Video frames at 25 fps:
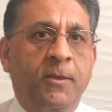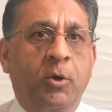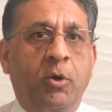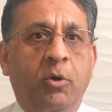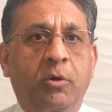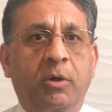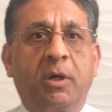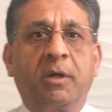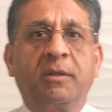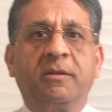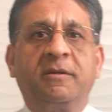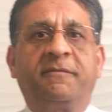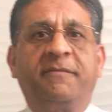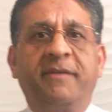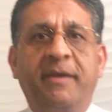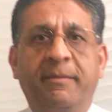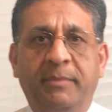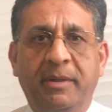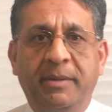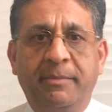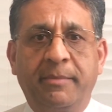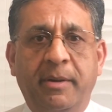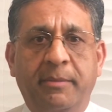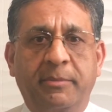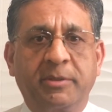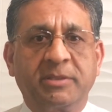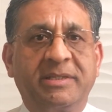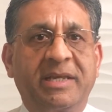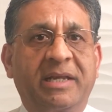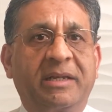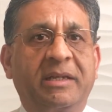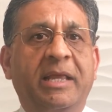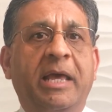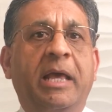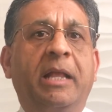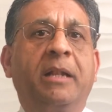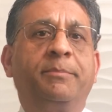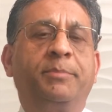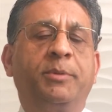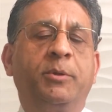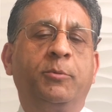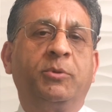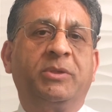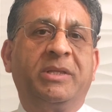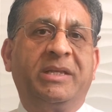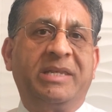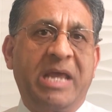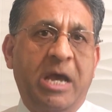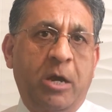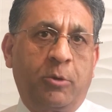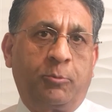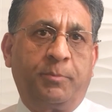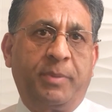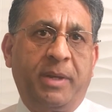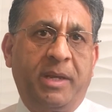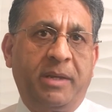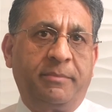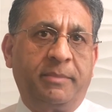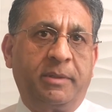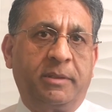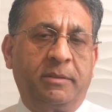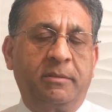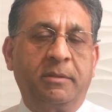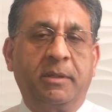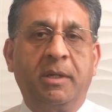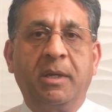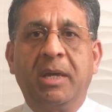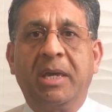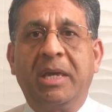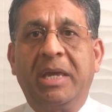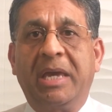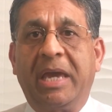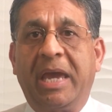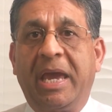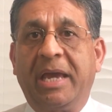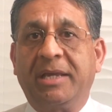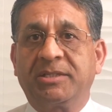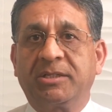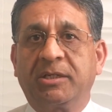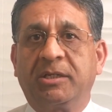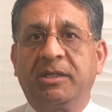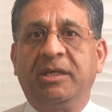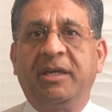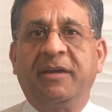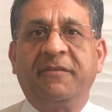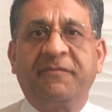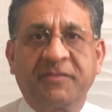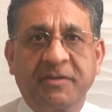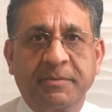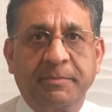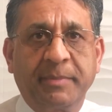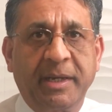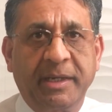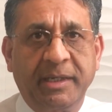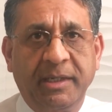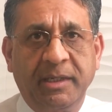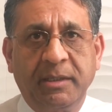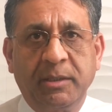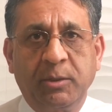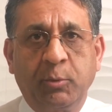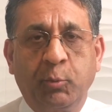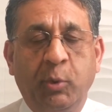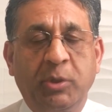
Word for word: or other family members that will help you with the down payment as a gift money,